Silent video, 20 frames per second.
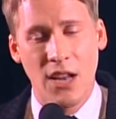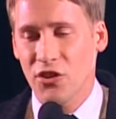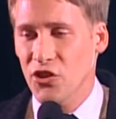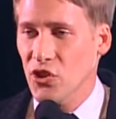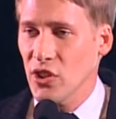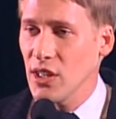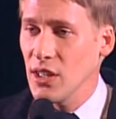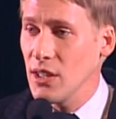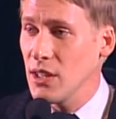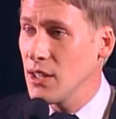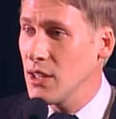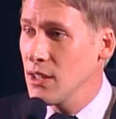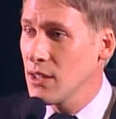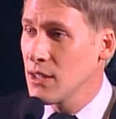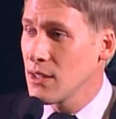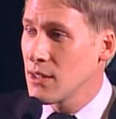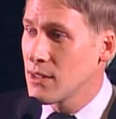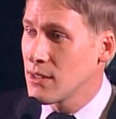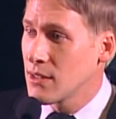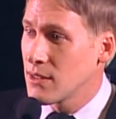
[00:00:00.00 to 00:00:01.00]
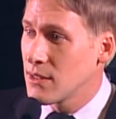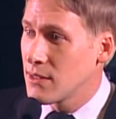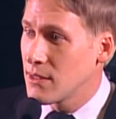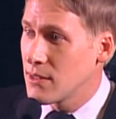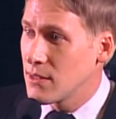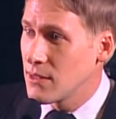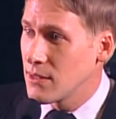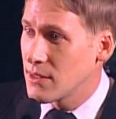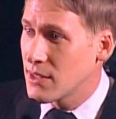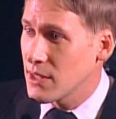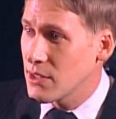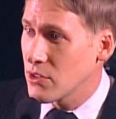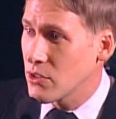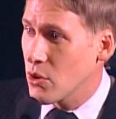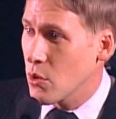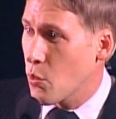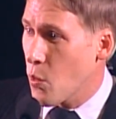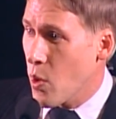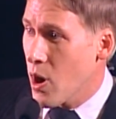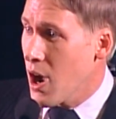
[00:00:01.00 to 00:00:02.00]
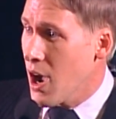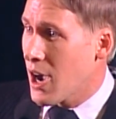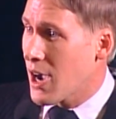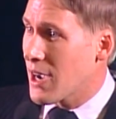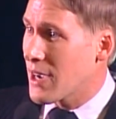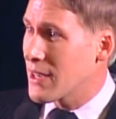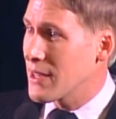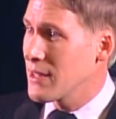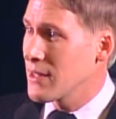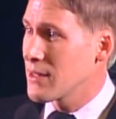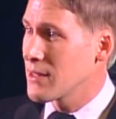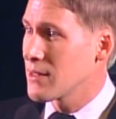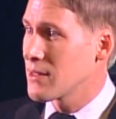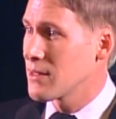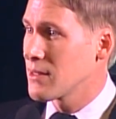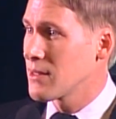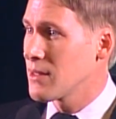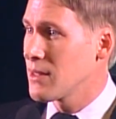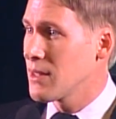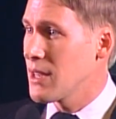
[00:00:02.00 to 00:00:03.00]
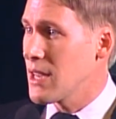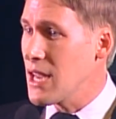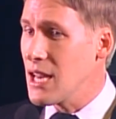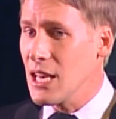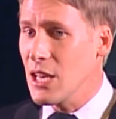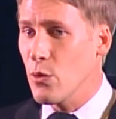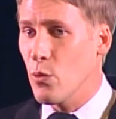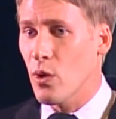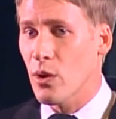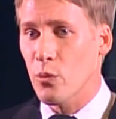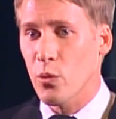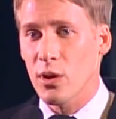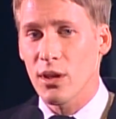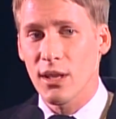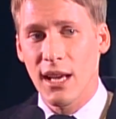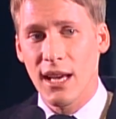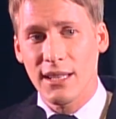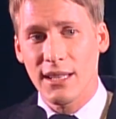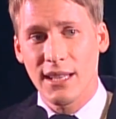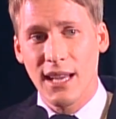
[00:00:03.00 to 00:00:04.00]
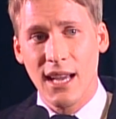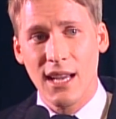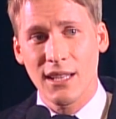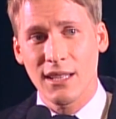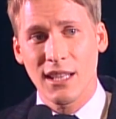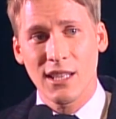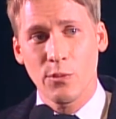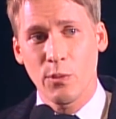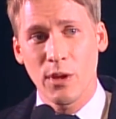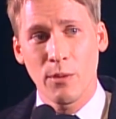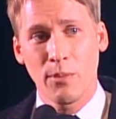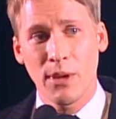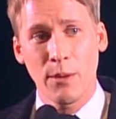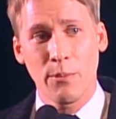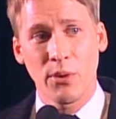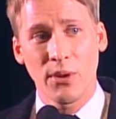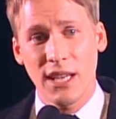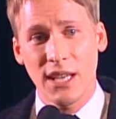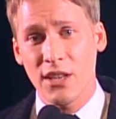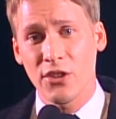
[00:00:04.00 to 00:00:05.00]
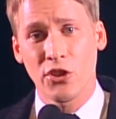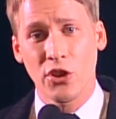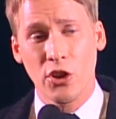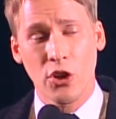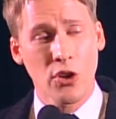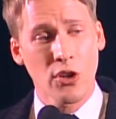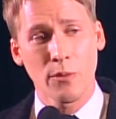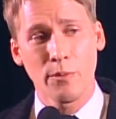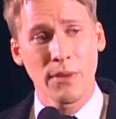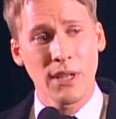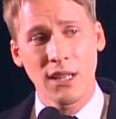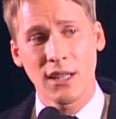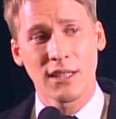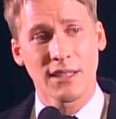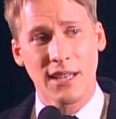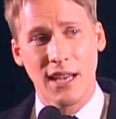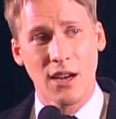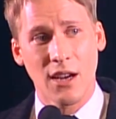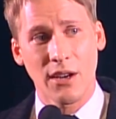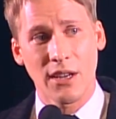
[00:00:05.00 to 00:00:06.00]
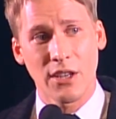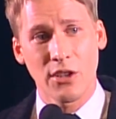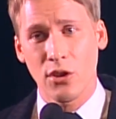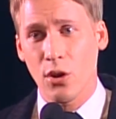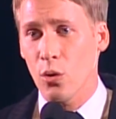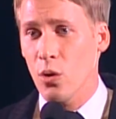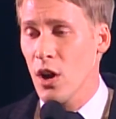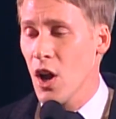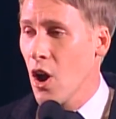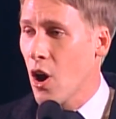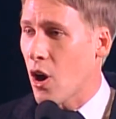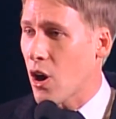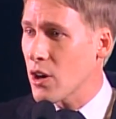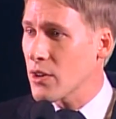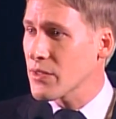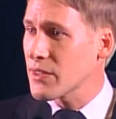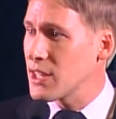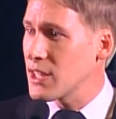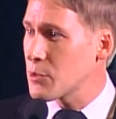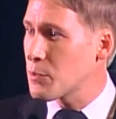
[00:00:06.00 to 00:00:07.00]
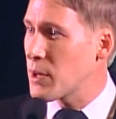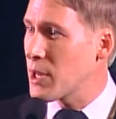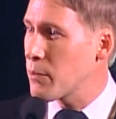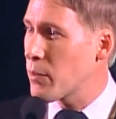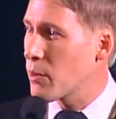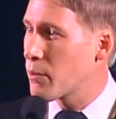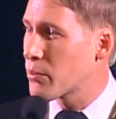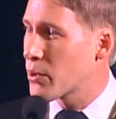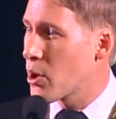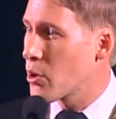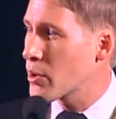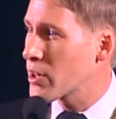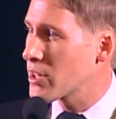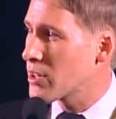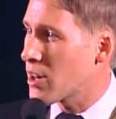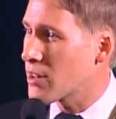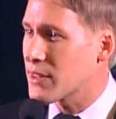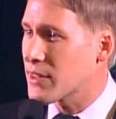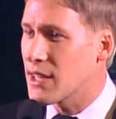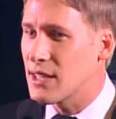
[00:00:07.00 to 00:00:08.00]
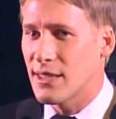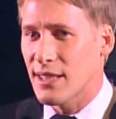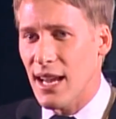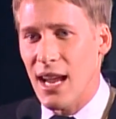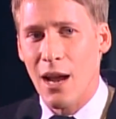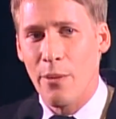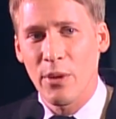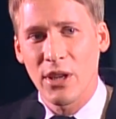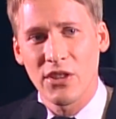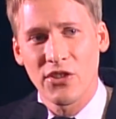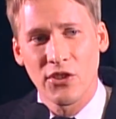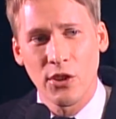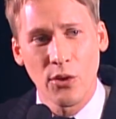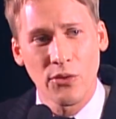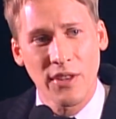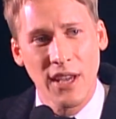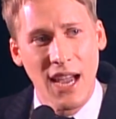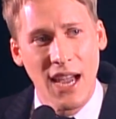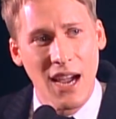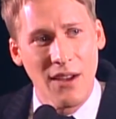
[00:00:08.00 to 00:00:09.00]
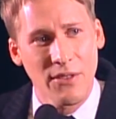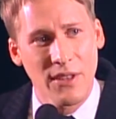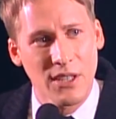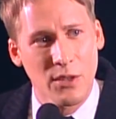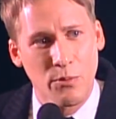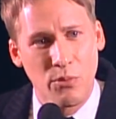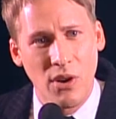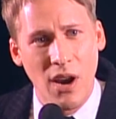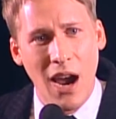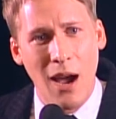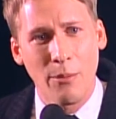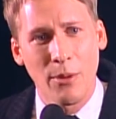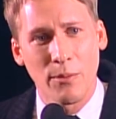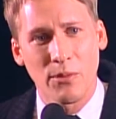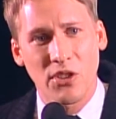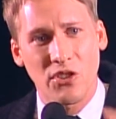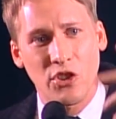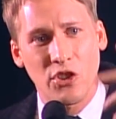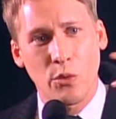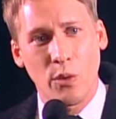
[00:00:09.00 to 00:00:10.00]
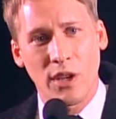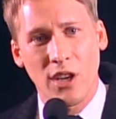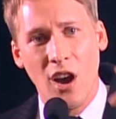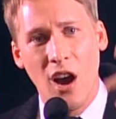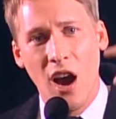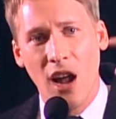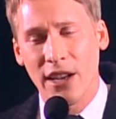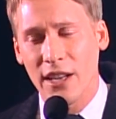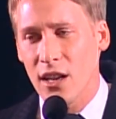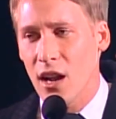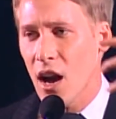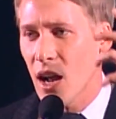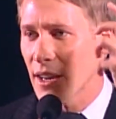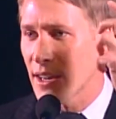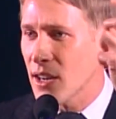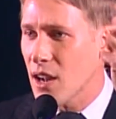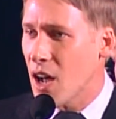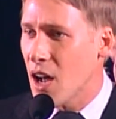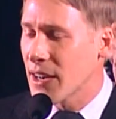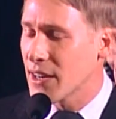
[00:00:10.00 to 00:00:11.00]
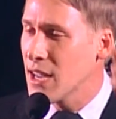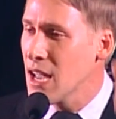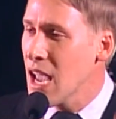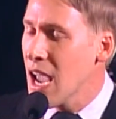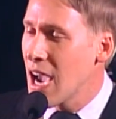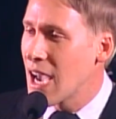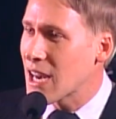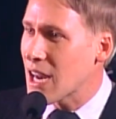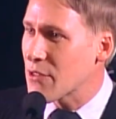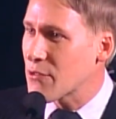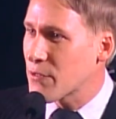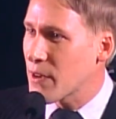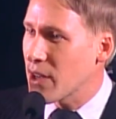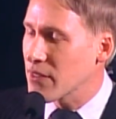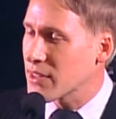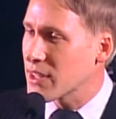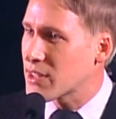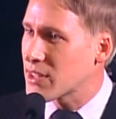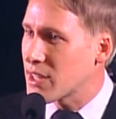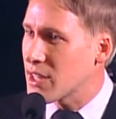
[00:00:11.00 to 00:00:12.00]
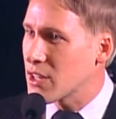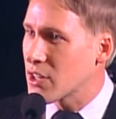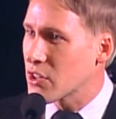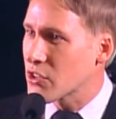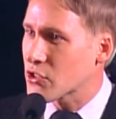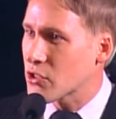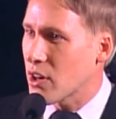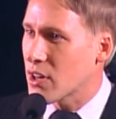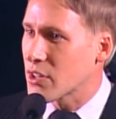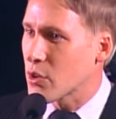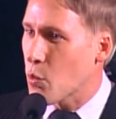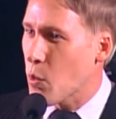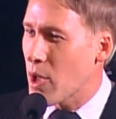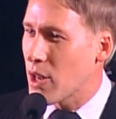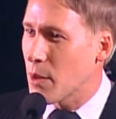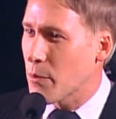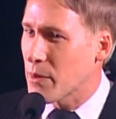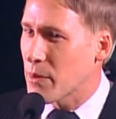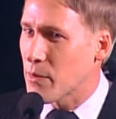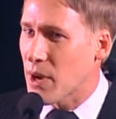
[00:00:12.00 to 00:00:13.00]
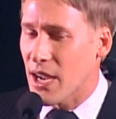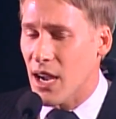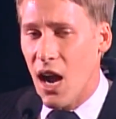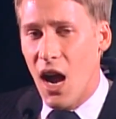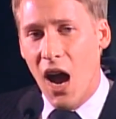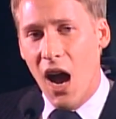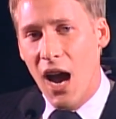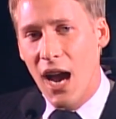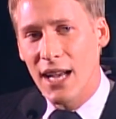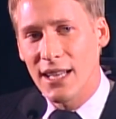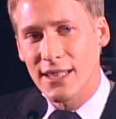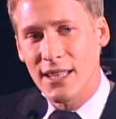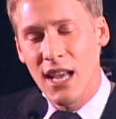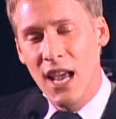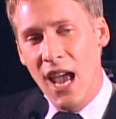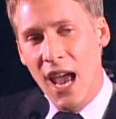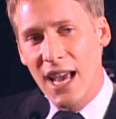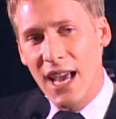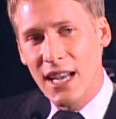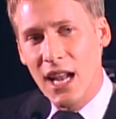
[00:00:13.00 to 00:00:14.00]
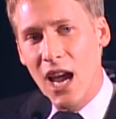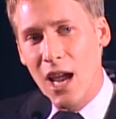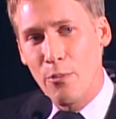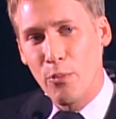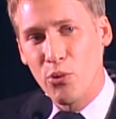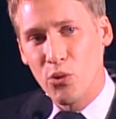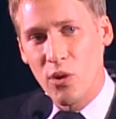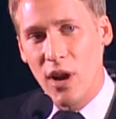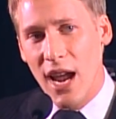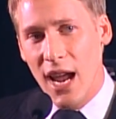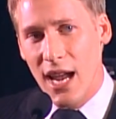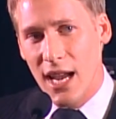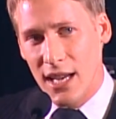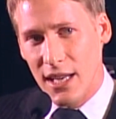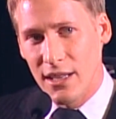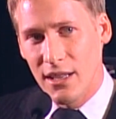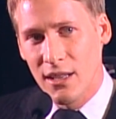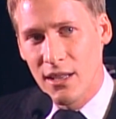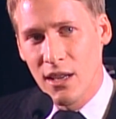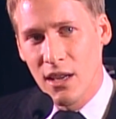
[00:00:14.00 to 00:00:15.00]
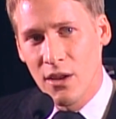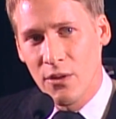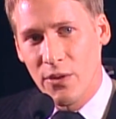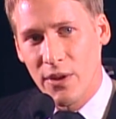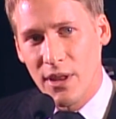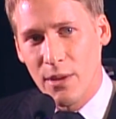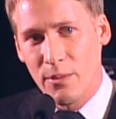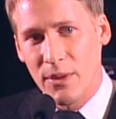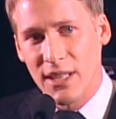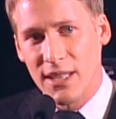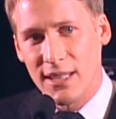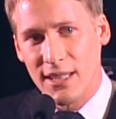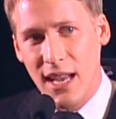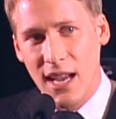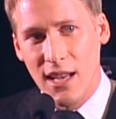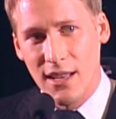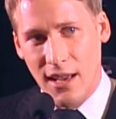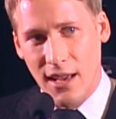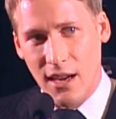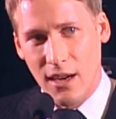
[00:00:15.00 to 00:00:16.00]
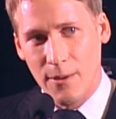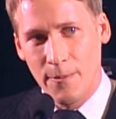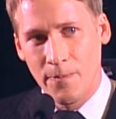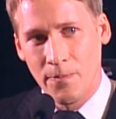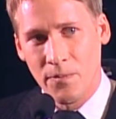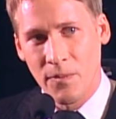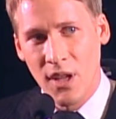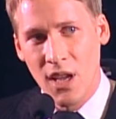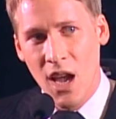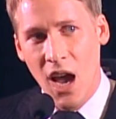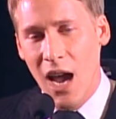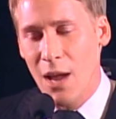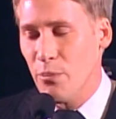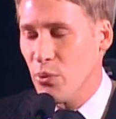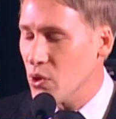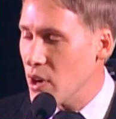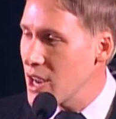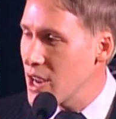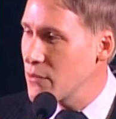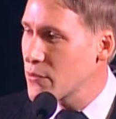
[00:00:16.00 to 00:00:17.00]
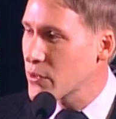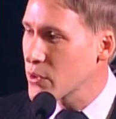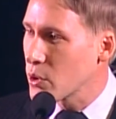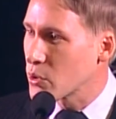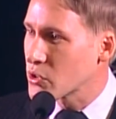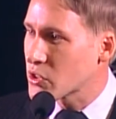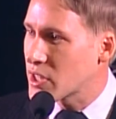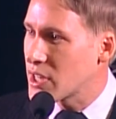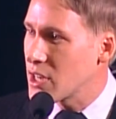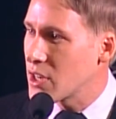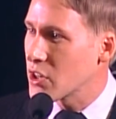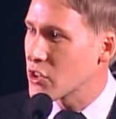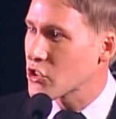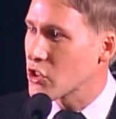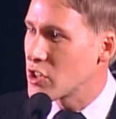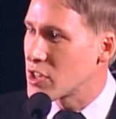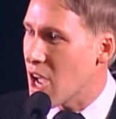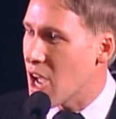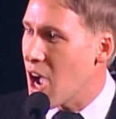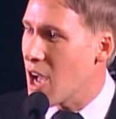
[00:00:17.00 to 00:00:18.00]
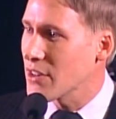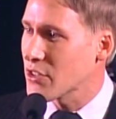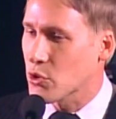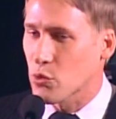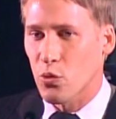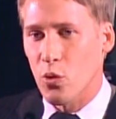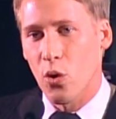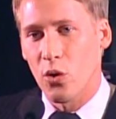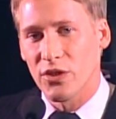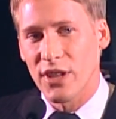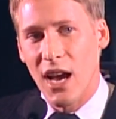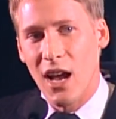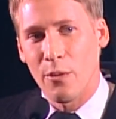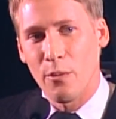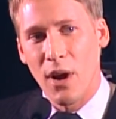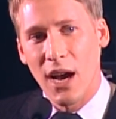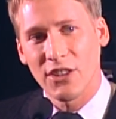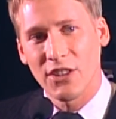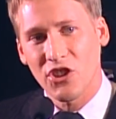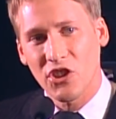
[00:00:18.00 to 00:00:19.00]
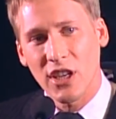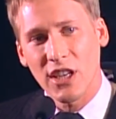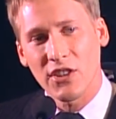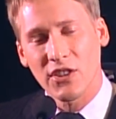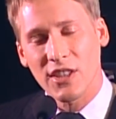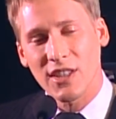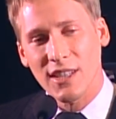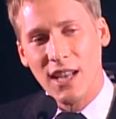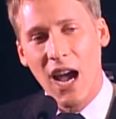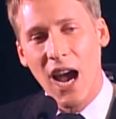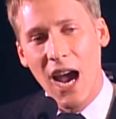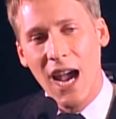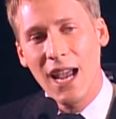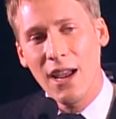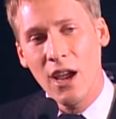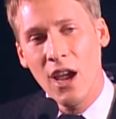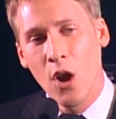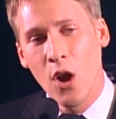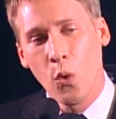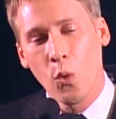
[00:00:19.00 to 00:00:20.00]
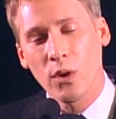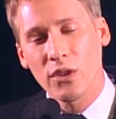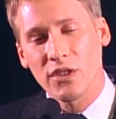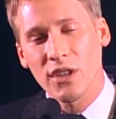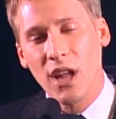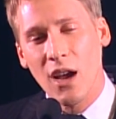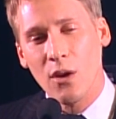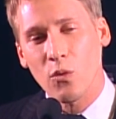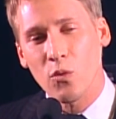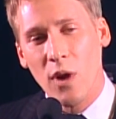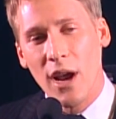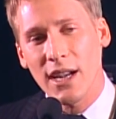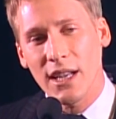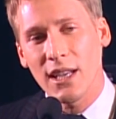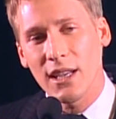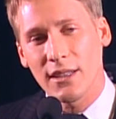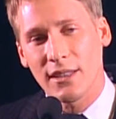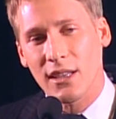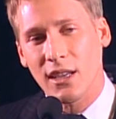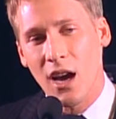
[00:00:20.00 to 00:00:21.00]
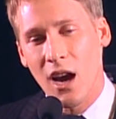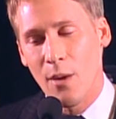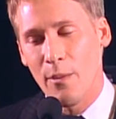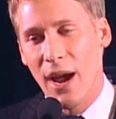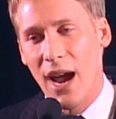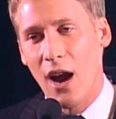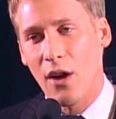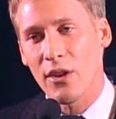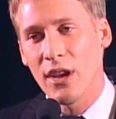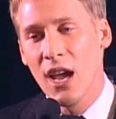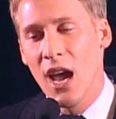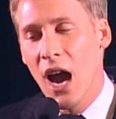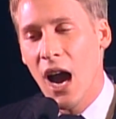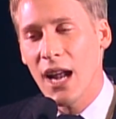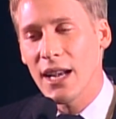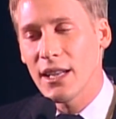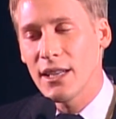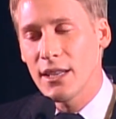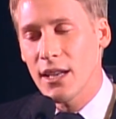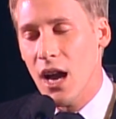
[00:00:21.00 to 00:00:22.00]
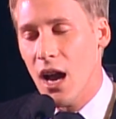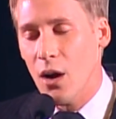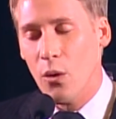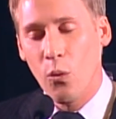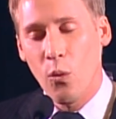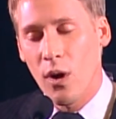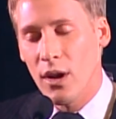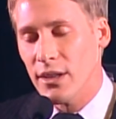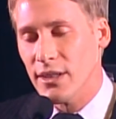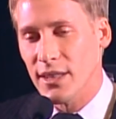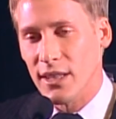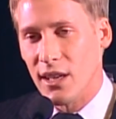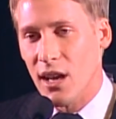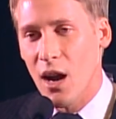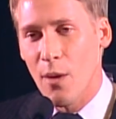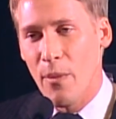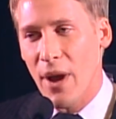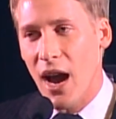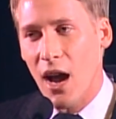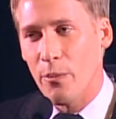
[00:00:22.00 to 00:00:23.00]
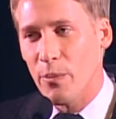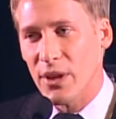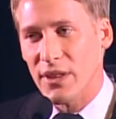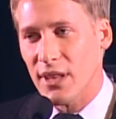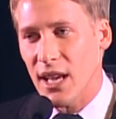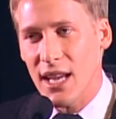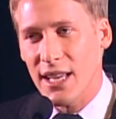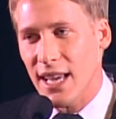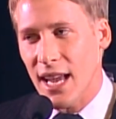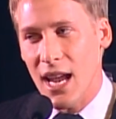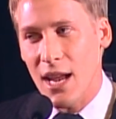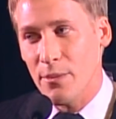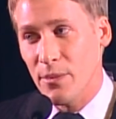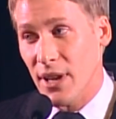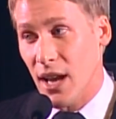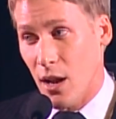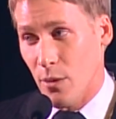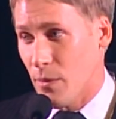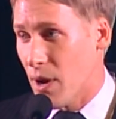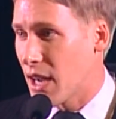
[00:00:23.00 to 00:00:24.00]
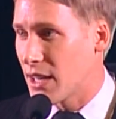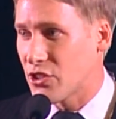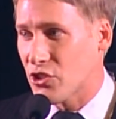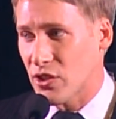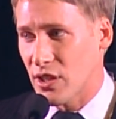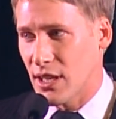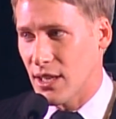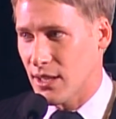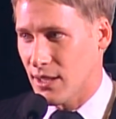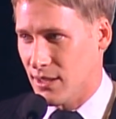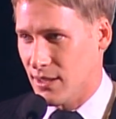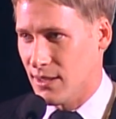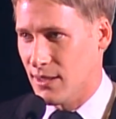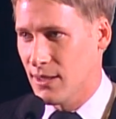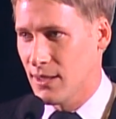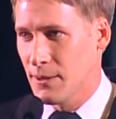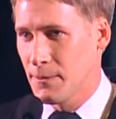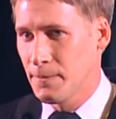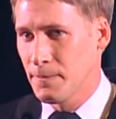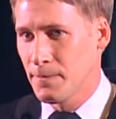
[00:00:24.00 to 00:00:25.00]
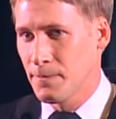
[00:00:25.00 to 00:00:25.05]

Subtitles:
And she didn't know why anyone would let gay and lesbian people into her military. You know, aren't these people broken? Aren't they damaged? Don't they have these problems? And she went on and on and on. And I felt the tears starting to well up in my eyes, and I prayed for them to stay there. I prayed for those tears not to roll down my cheeks because I was not ready to come out. I did not want to come out, but they came down my cheeks.